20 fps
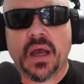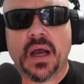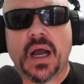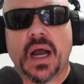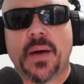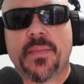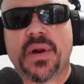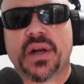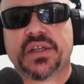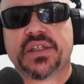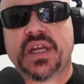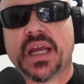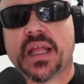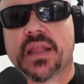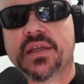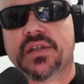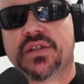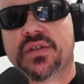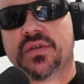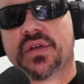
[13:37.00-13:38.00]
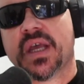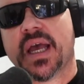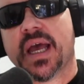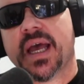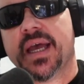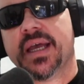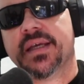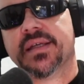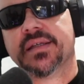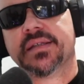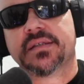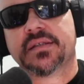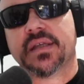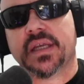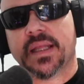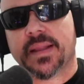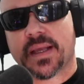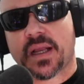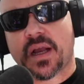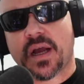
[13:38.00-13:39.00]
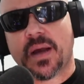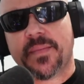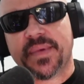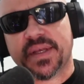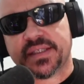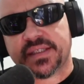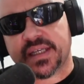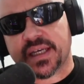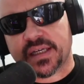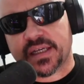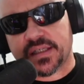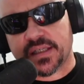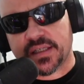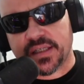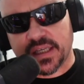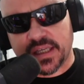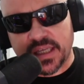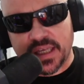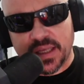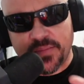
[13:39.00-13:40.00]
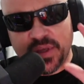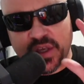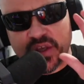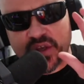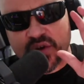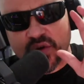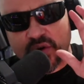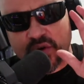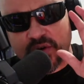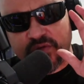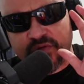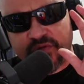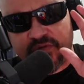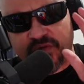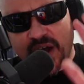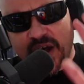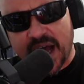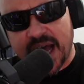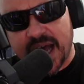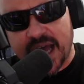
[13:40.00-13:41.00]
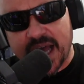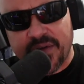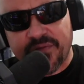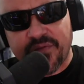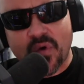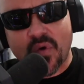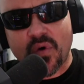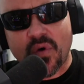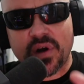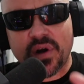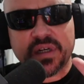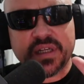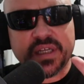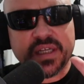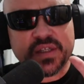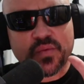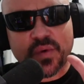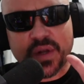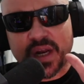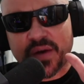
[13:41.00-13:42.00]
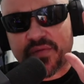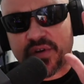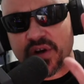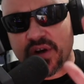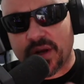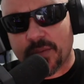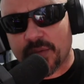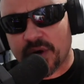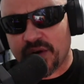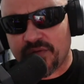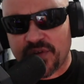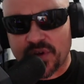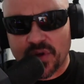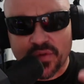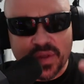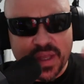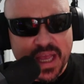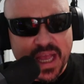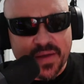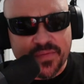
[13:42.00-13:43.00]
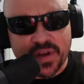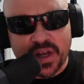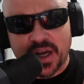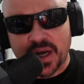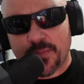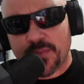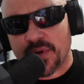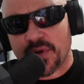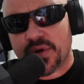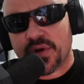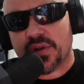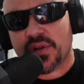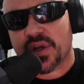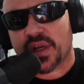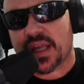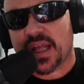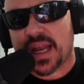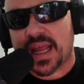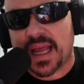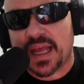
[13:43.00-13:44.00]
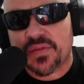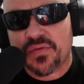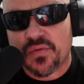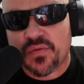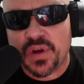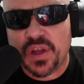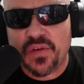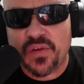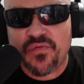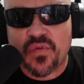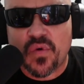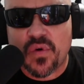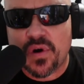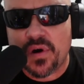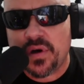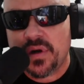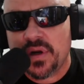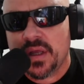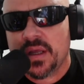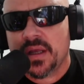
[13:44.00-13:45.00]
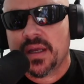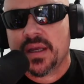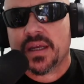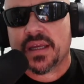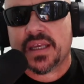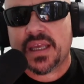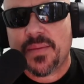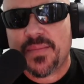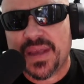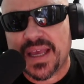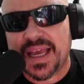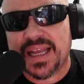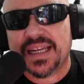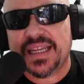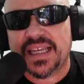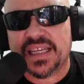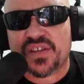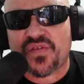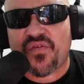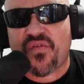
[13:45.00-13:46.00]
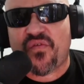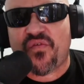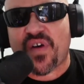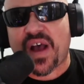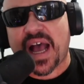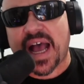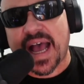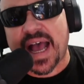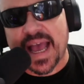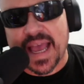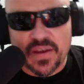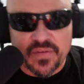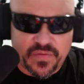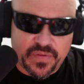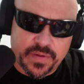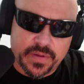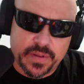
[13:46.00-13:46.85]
I'm going to challenge you guys in the comment section to give me your five, or at least whatever number. If you only have a couple you're looking at, three, four, give me at least five